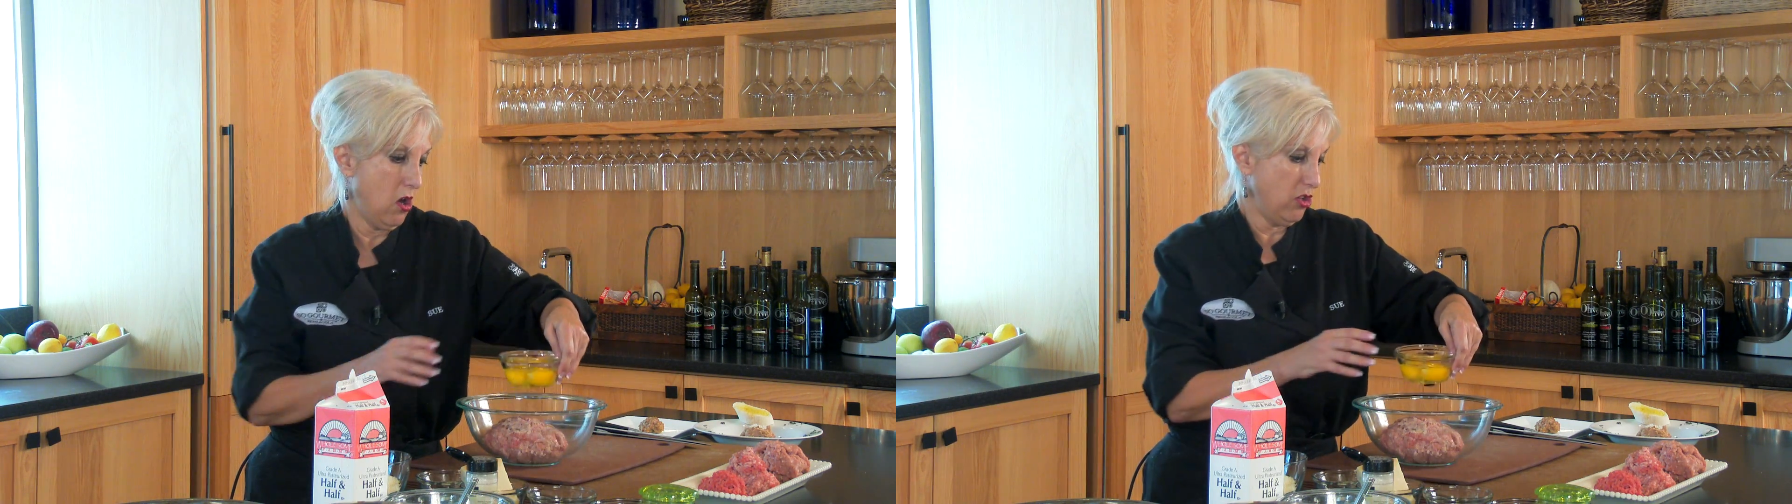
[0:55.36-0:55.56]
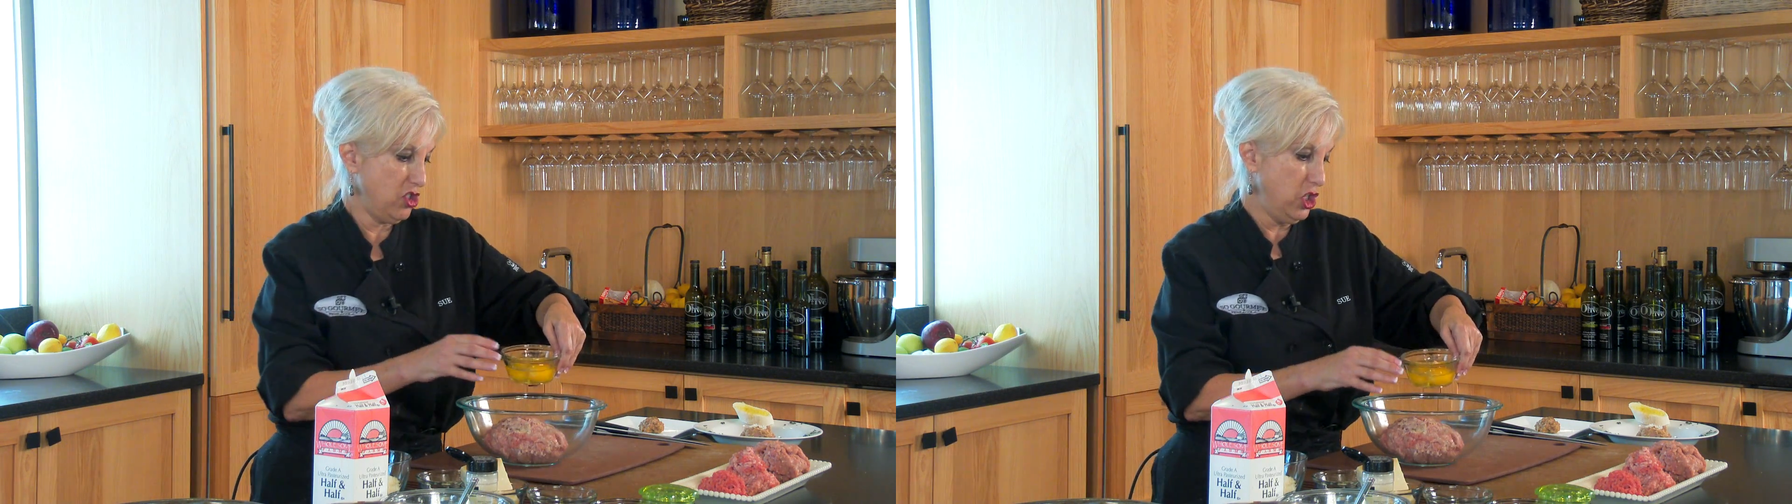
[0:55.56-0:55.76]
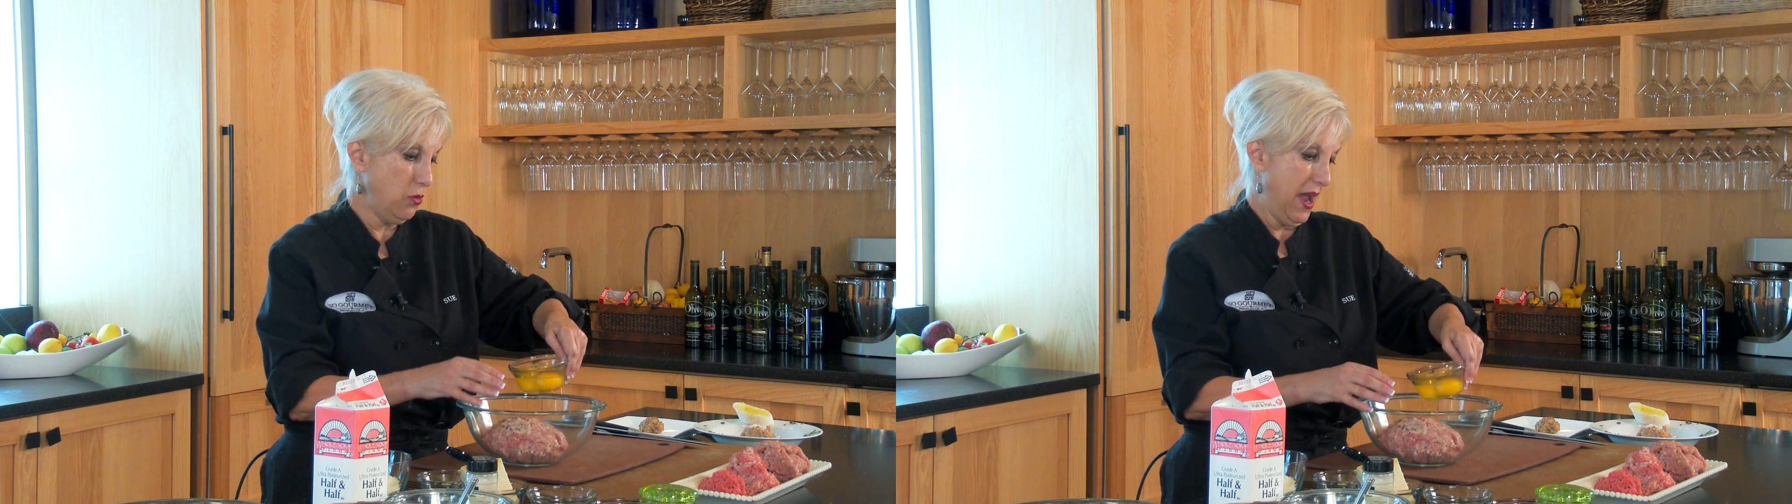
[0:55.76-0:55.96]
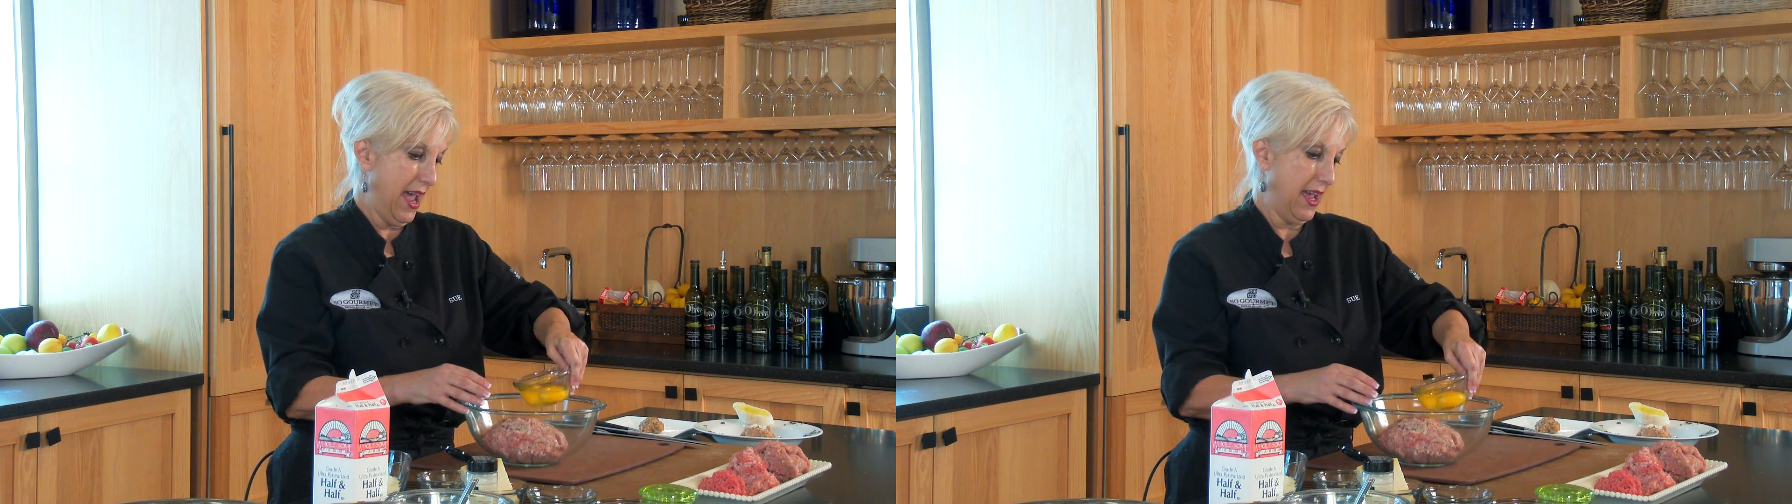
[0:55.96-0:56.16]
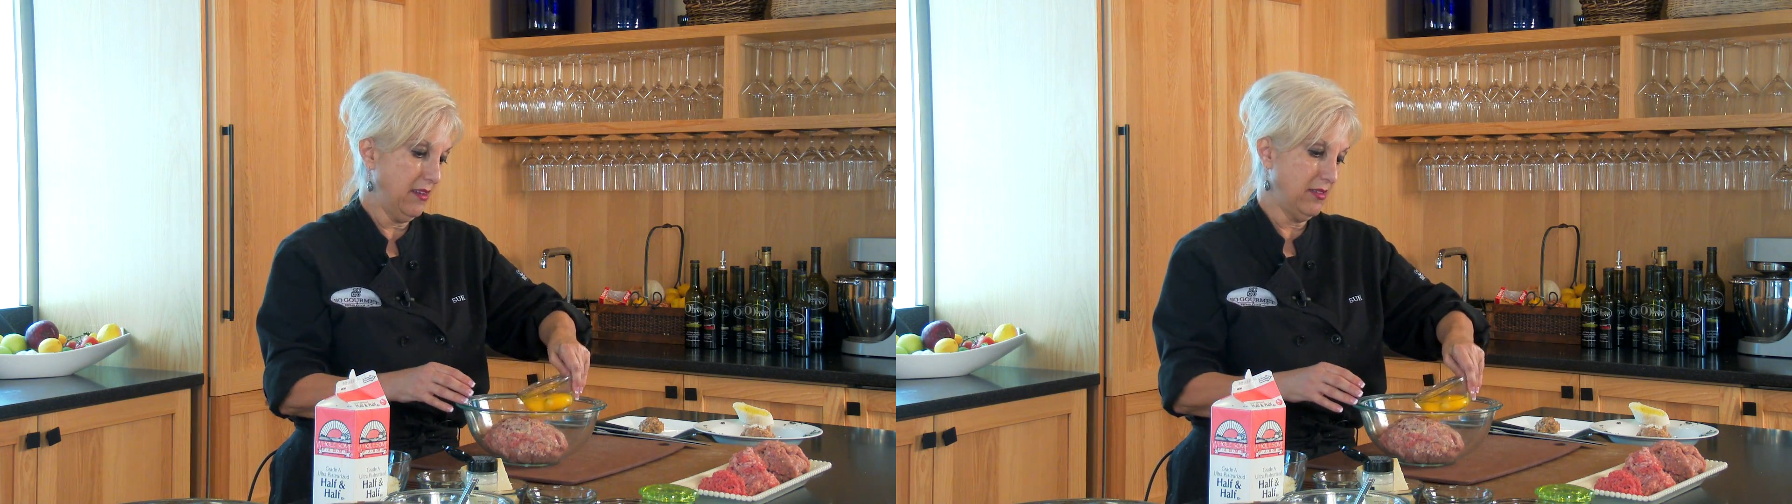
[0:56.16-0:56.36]
are 2
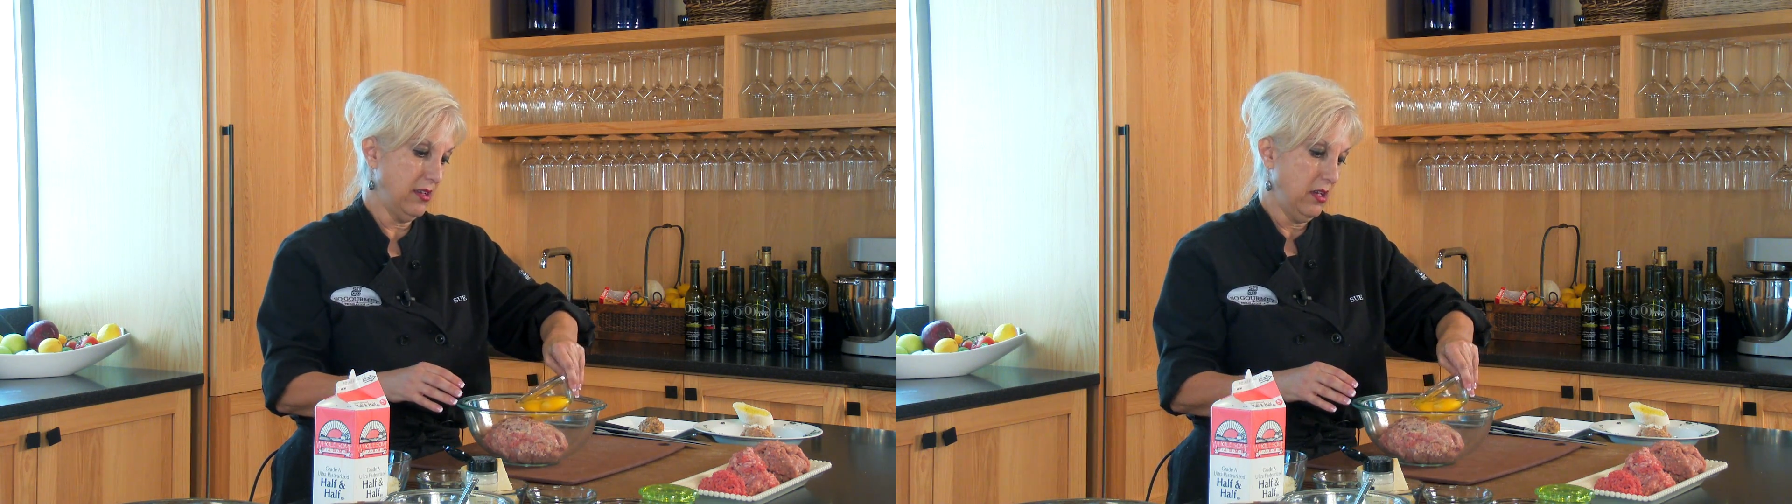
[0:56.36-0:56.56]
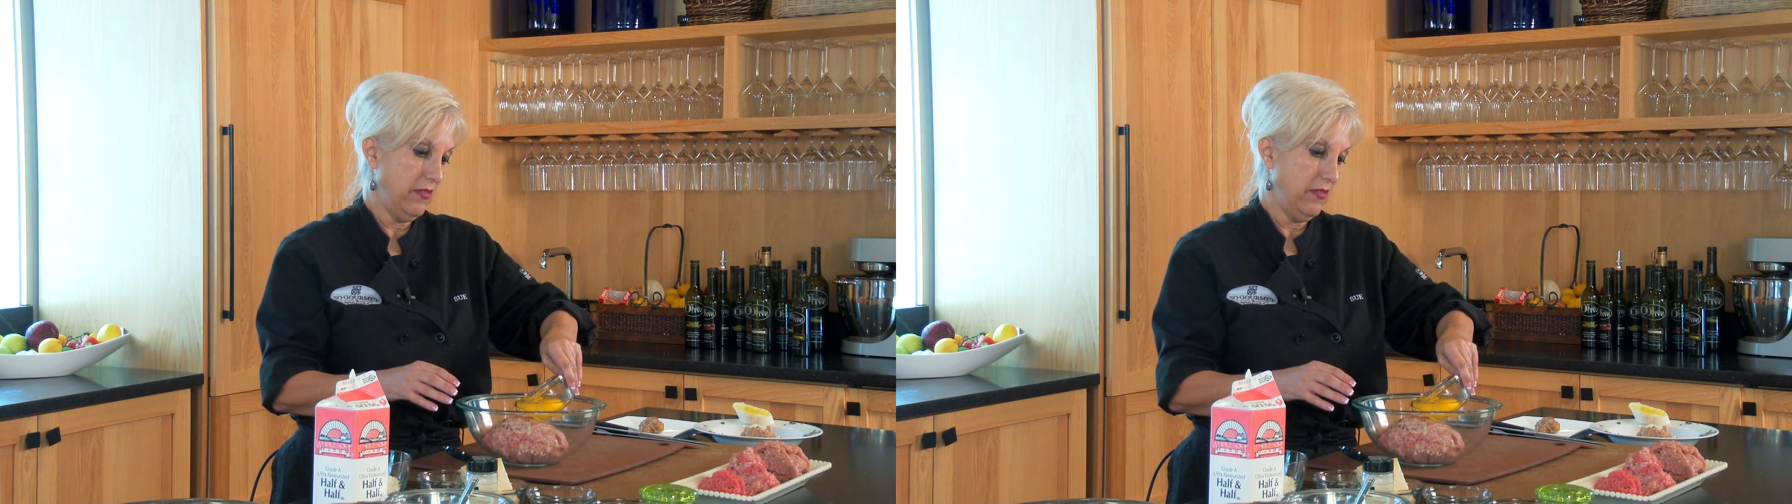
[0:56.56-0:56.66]
eggs.